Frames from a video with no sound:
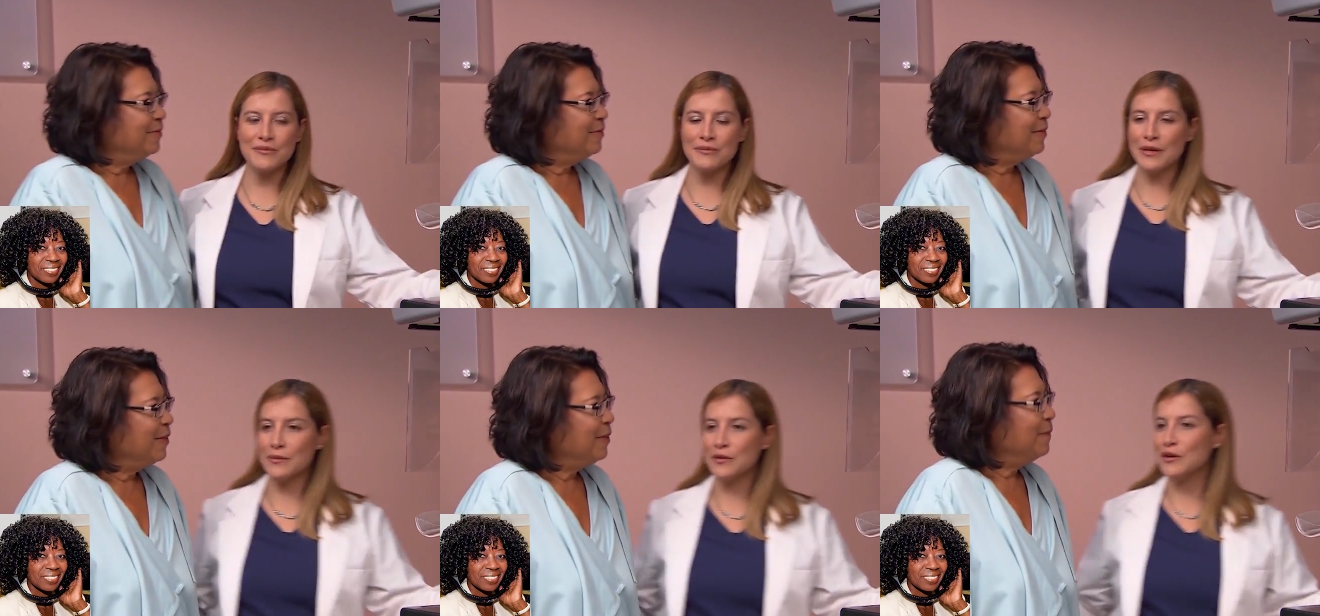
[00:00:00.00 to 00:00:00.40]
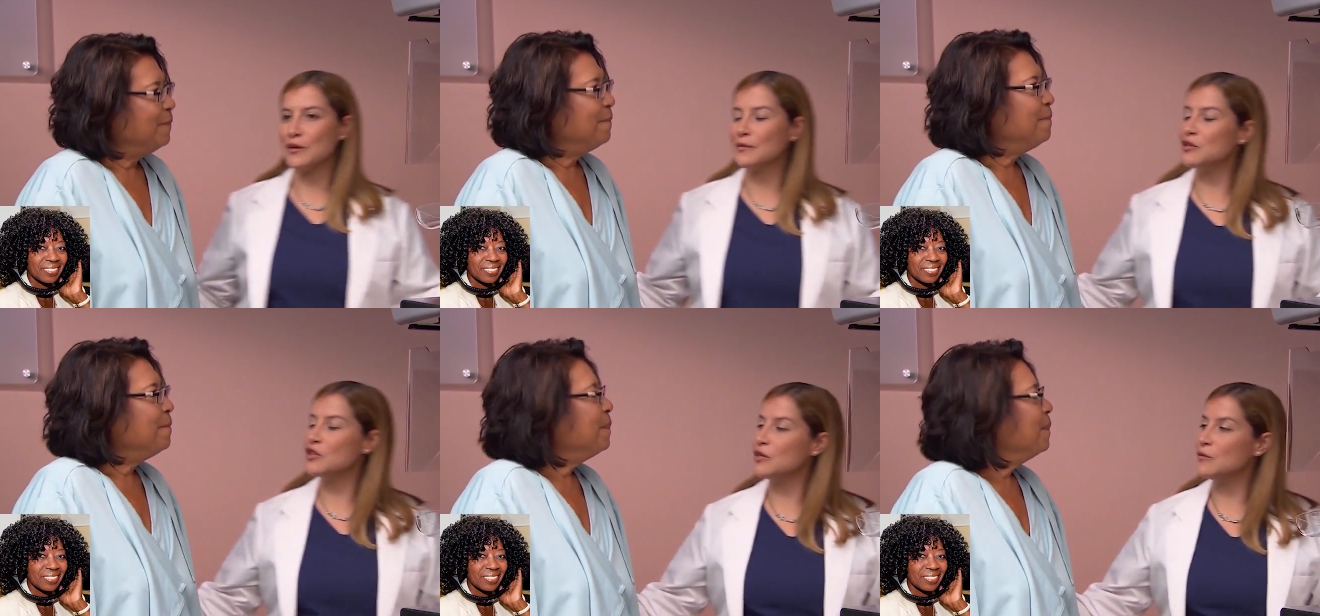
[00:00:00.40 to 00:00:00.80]
Speaker 1: people to get
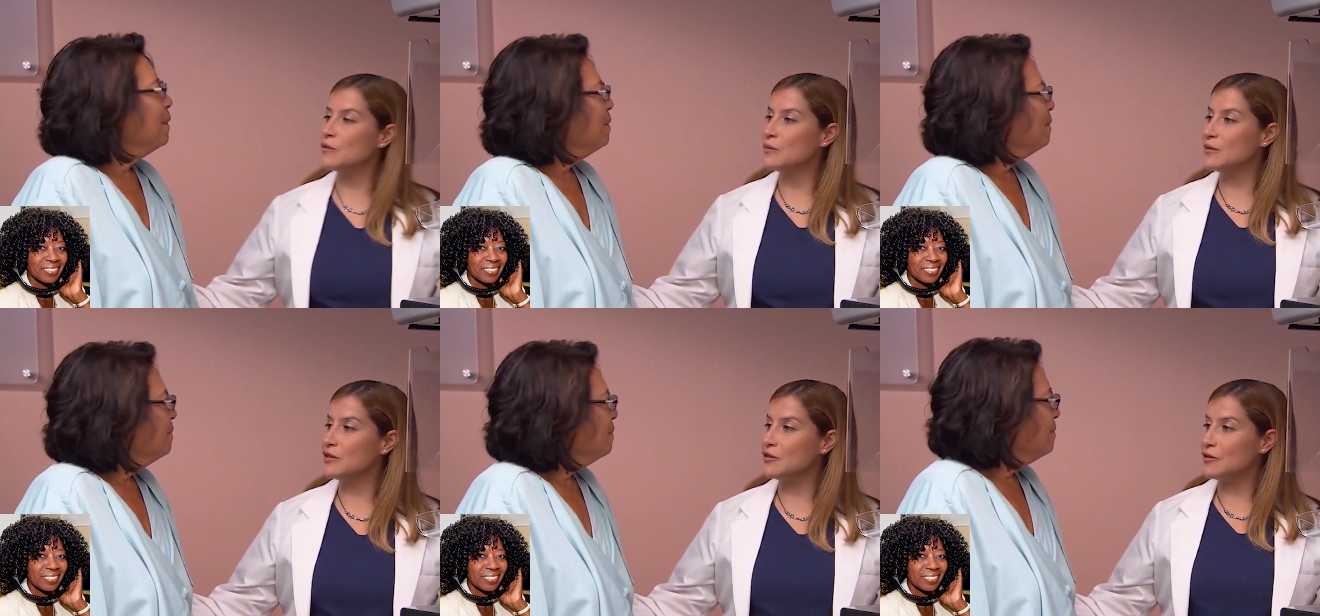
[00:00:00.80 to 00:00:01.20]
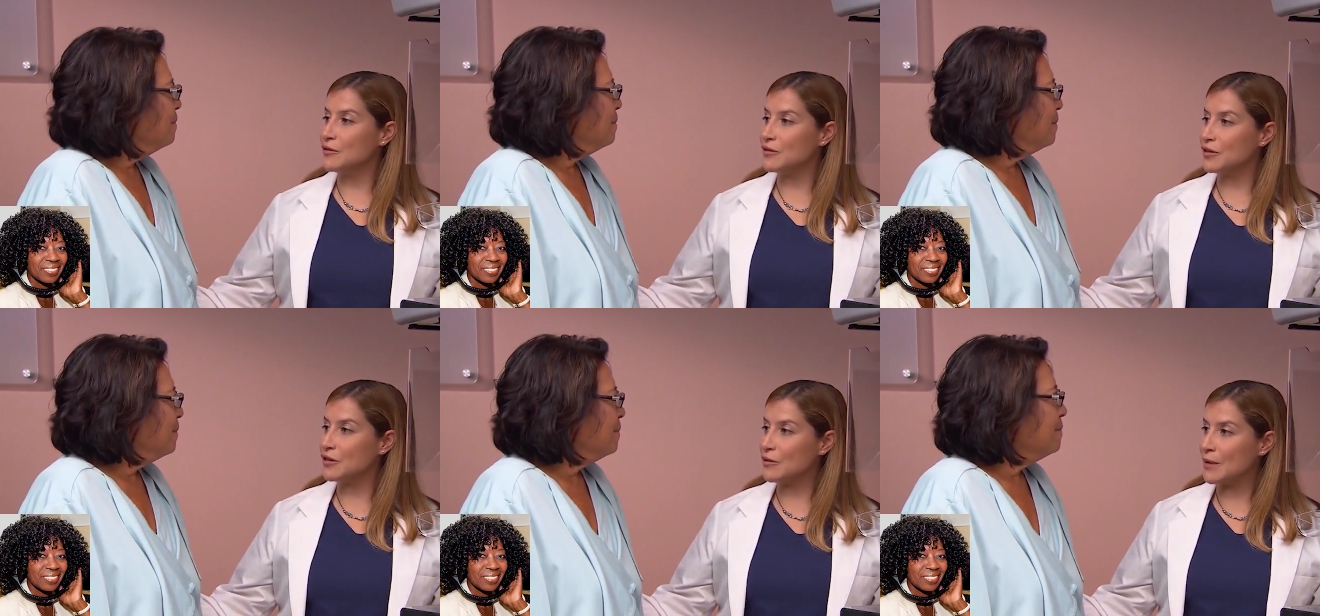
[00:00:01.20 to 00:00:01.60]
information.
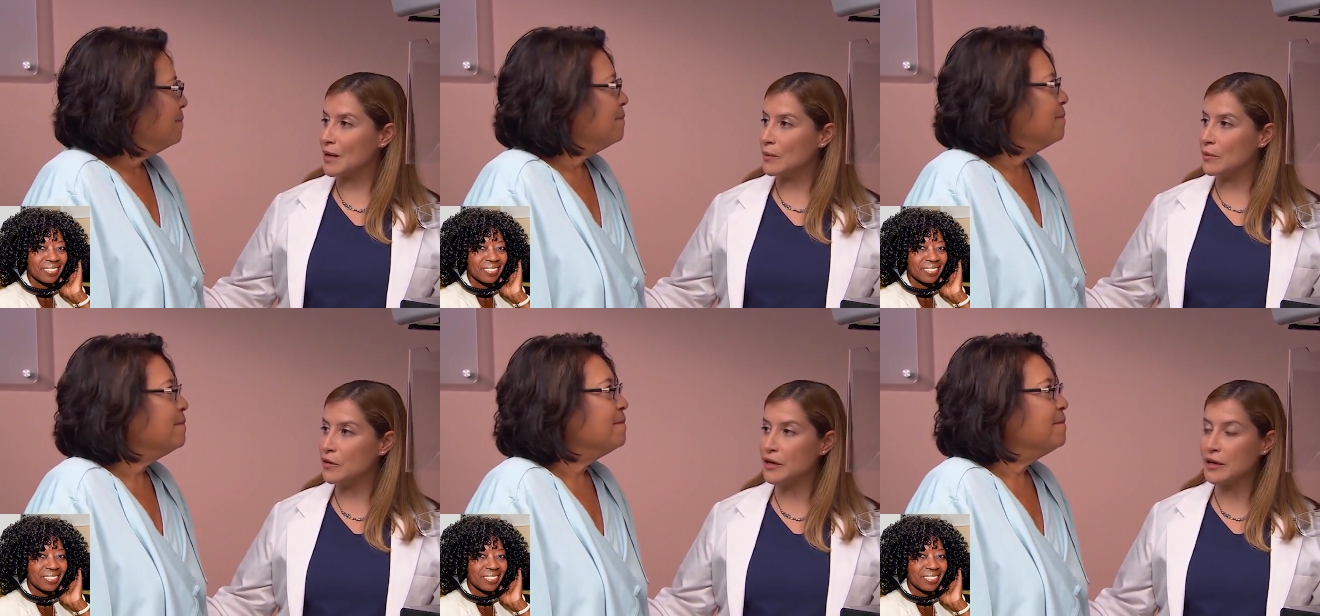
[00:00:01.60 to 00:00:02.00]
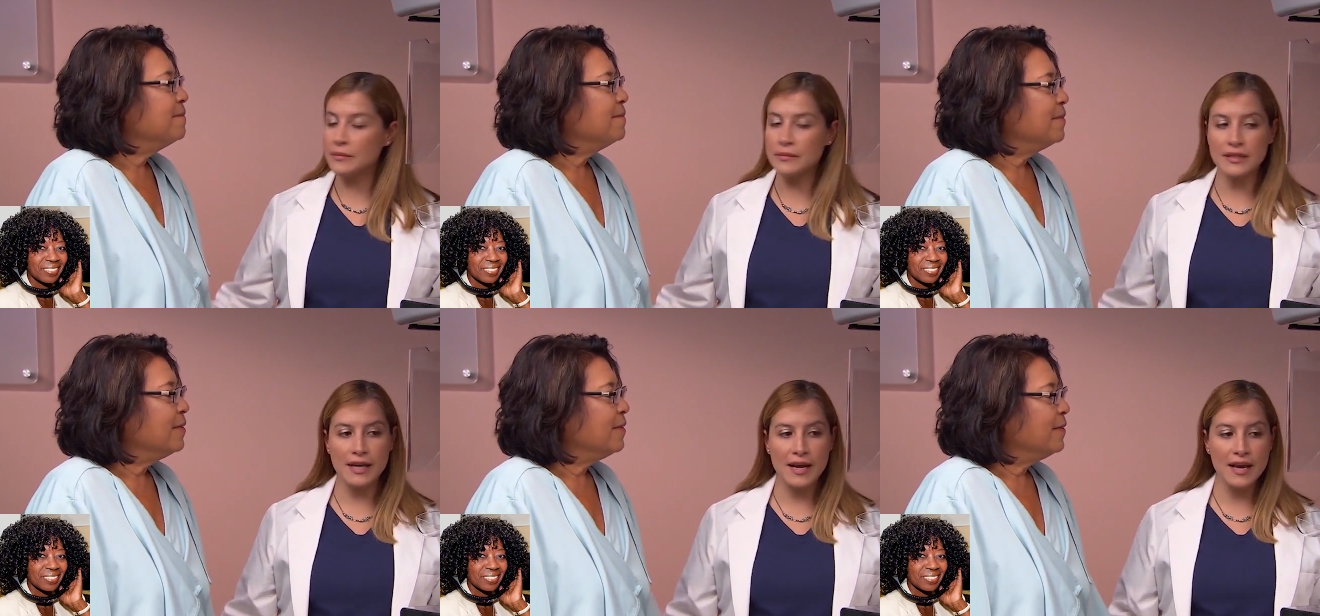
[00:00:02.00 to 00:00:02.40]
And
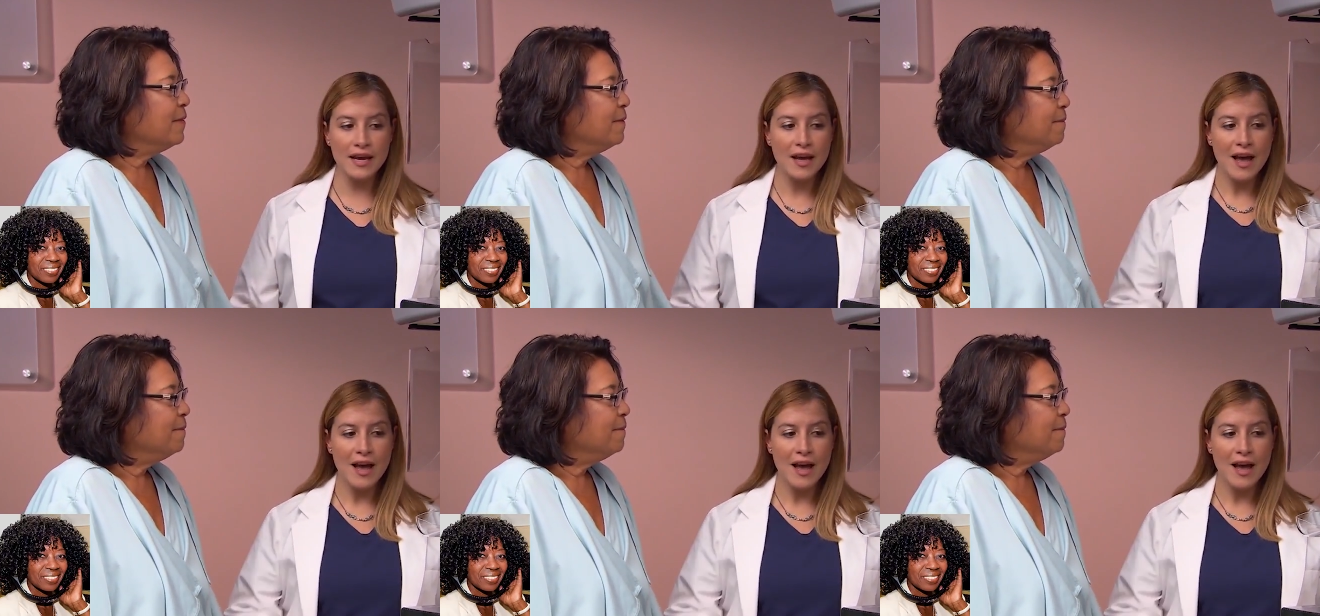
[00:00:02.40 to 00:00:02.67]
healthcare